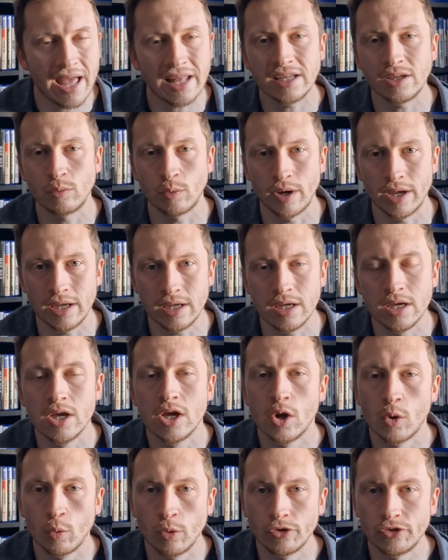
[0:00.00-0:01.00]
Anyway,
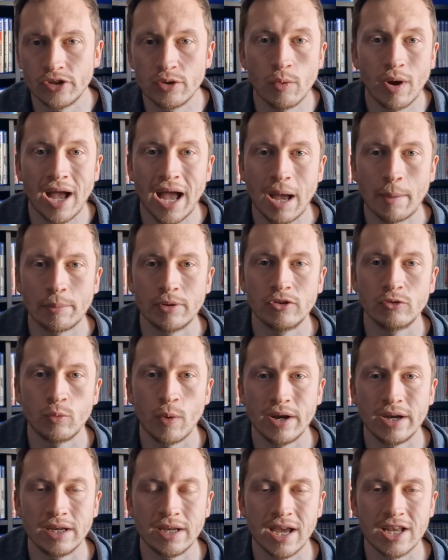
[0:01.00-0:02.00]
we'll see what
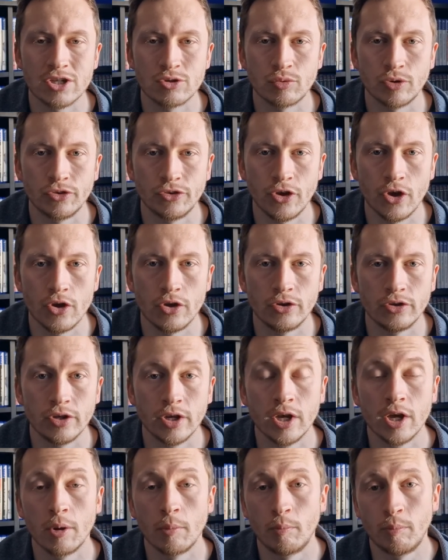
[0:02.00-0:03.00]
happens when it gets returned,
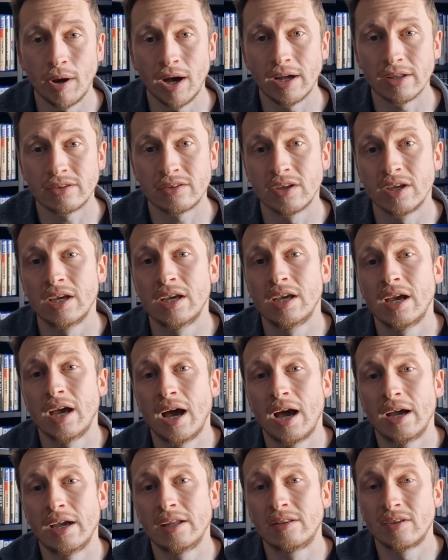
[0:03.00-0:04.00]
but
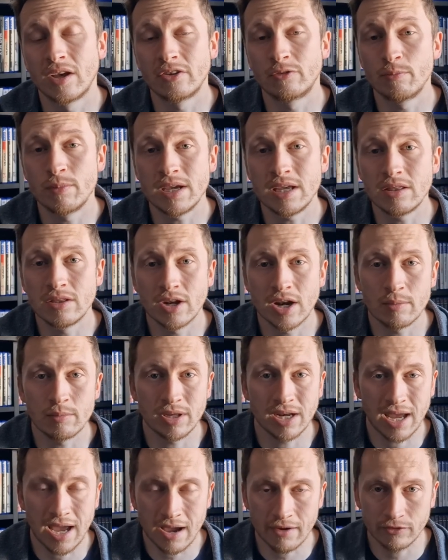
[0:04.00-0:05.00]
uh, it does mean that I'm
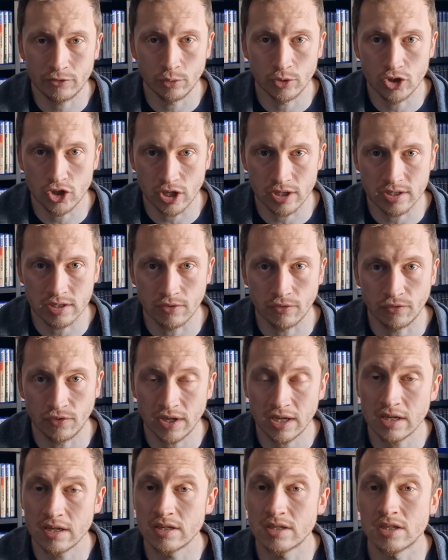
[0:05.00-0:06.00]
going to have to adjust the
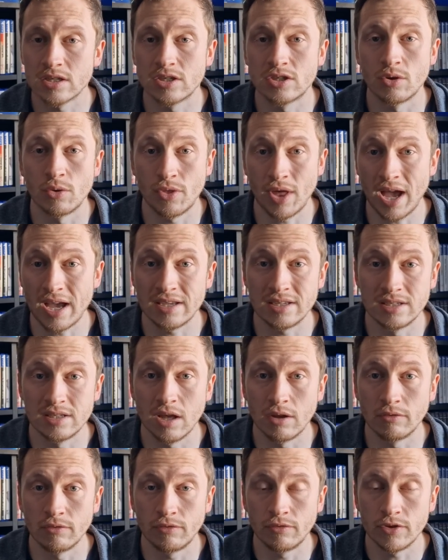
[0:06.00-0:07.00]
figures, so that is
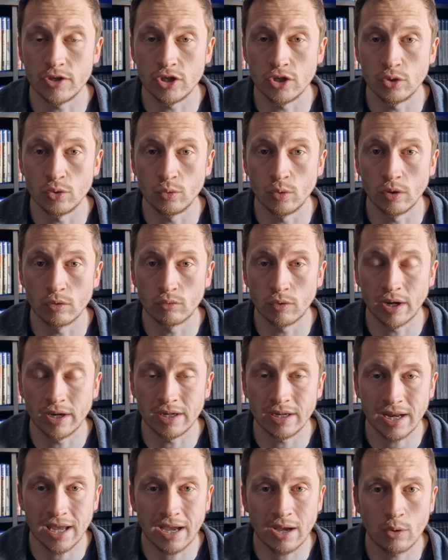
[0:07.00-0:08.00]
done for you
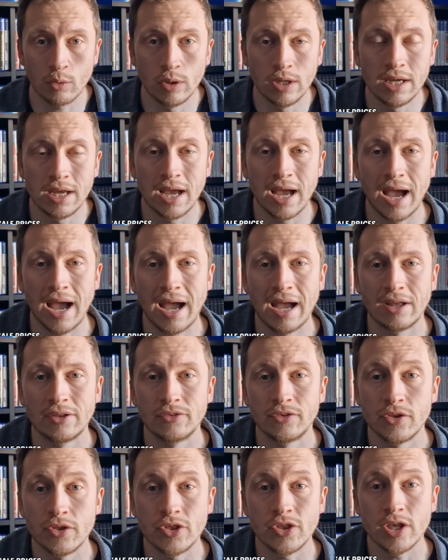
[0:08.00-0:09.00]
right now.
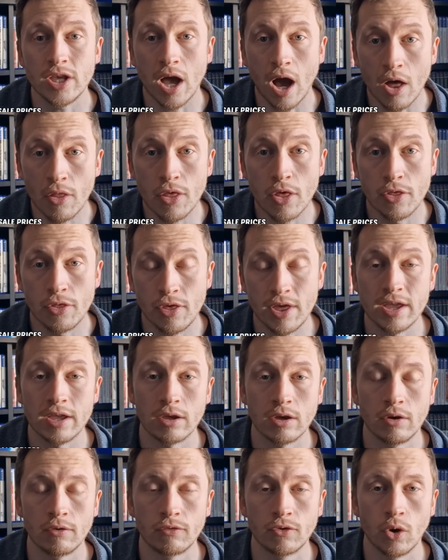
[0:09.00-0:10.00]
And the other
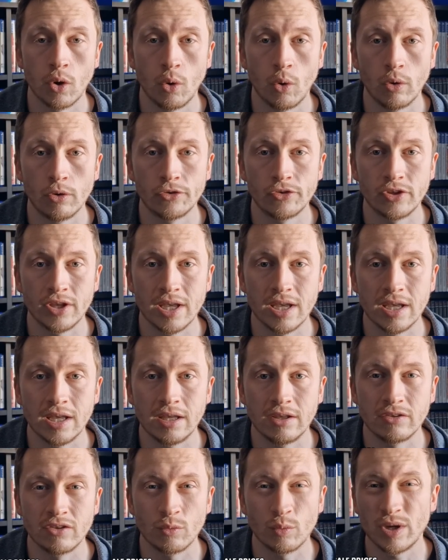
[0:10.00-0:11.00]
thing, of course,
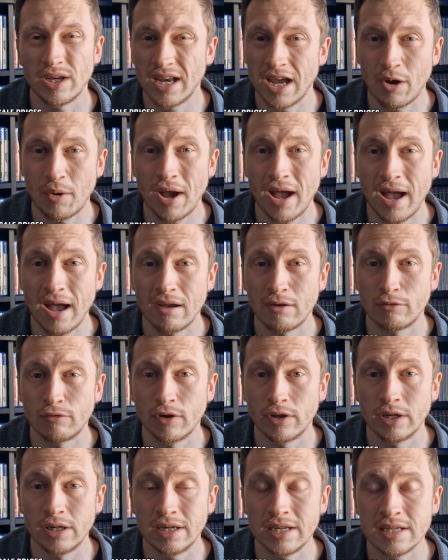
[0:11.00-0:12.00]
is that we now
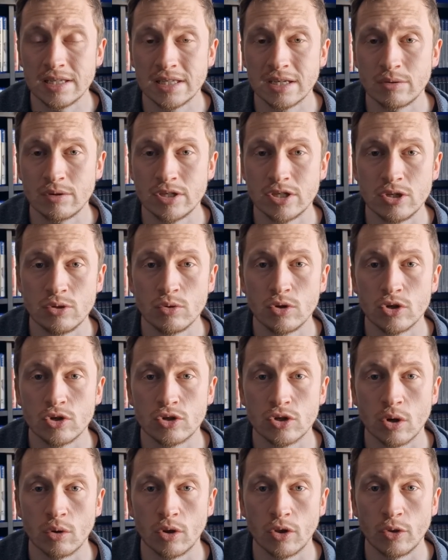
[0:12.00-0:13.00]
have an Elite Series two
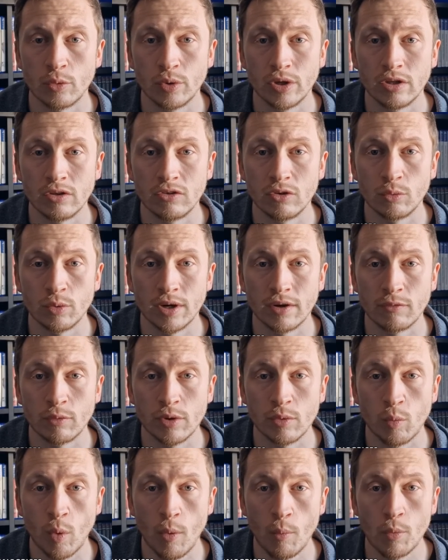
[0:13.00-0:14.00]
controller that we can do whatever
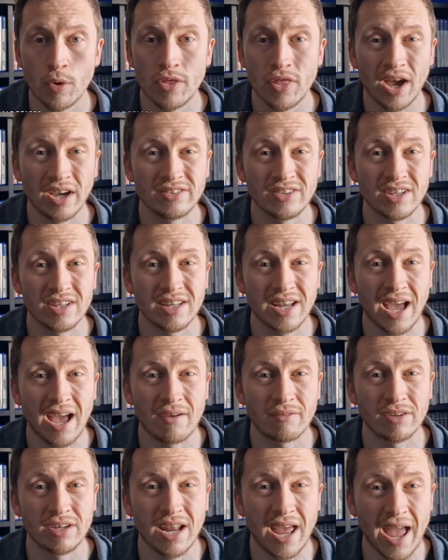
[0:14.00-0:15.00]
we want with. I didn't
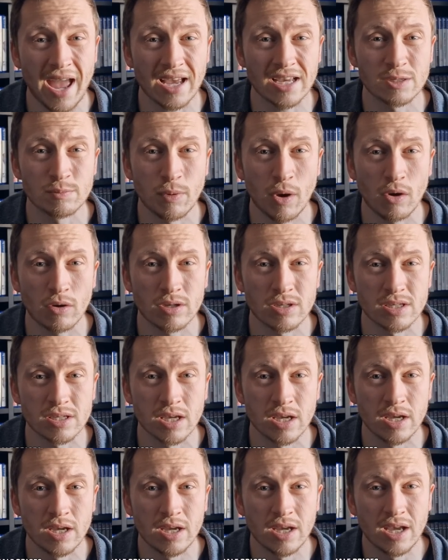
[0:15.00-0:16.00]
have an
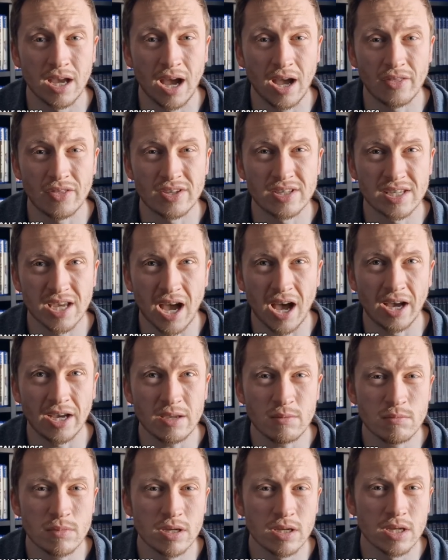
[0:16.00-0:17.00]
Xbox at the
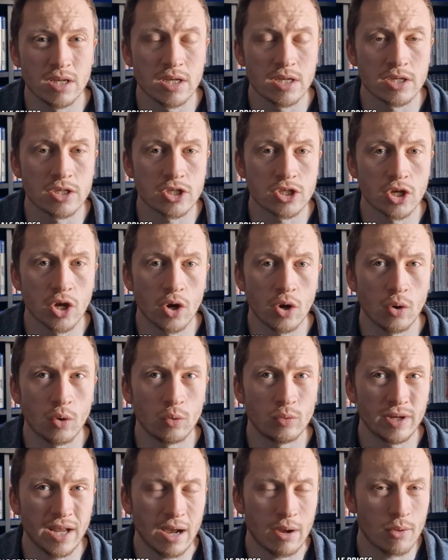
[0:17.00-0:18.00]
time,
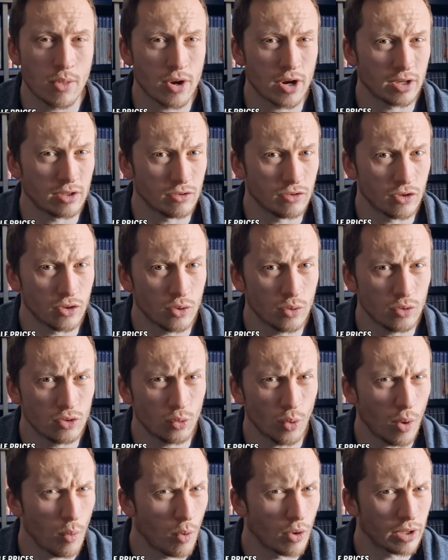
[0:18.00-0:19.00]
so now that I do,
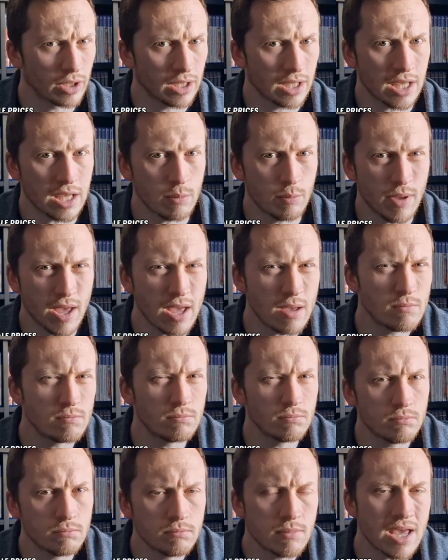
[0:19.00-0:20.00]
do I want to keep it?
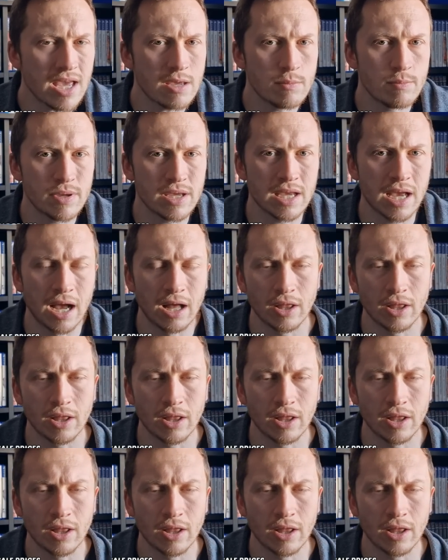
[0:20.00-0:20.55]
Maybe.